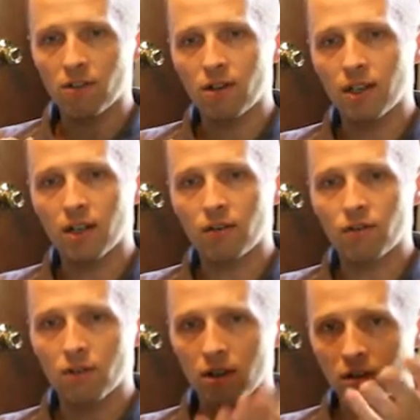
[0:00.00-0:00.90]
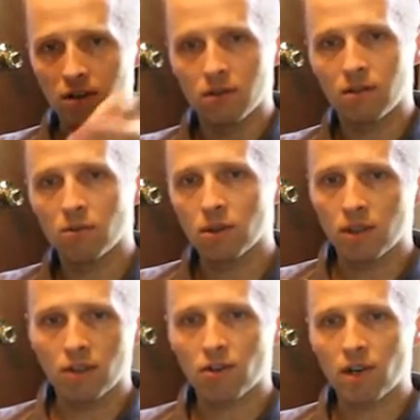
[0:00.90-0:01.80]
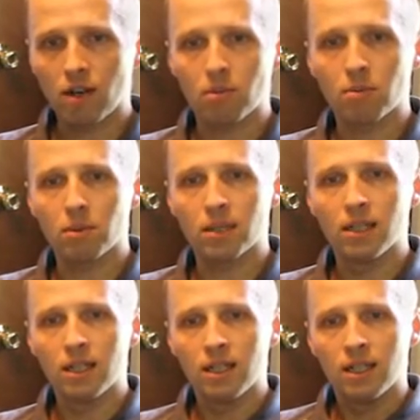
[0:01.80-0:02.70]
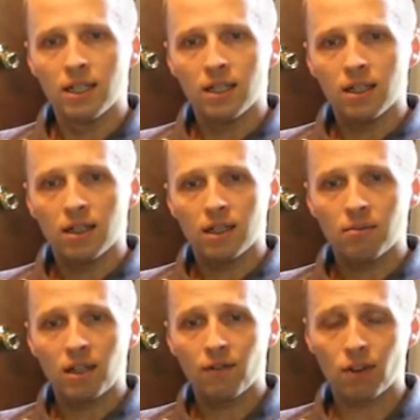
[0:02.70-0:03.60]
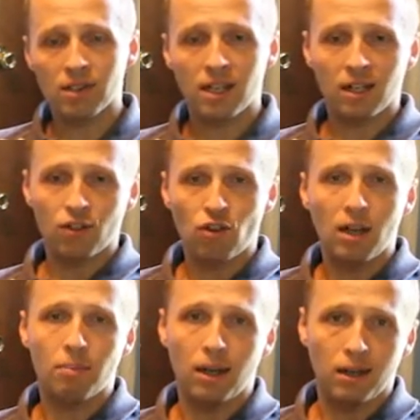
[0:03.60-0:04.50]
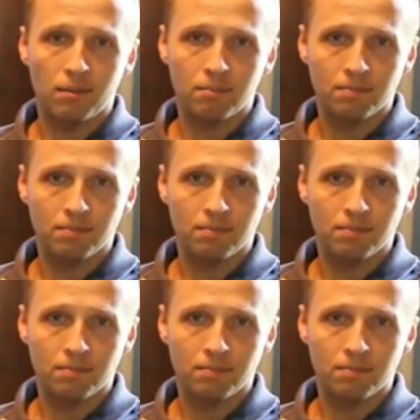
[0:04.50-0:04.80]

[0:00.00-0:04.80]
right now with the other camera, but have a good solid tripod.